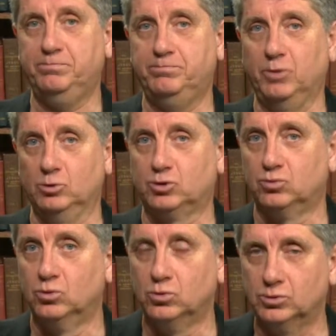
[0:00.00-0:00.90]
those
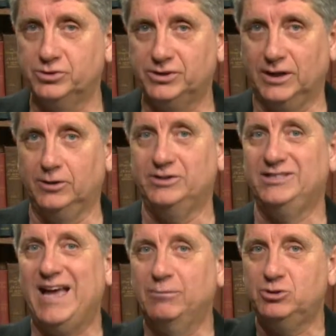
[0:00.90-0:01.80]
rules are
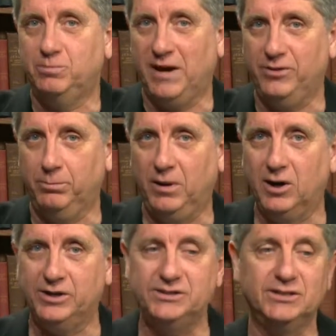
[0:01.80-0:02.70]
established by the
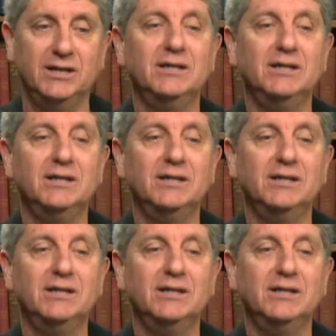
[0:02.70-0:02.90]
parties,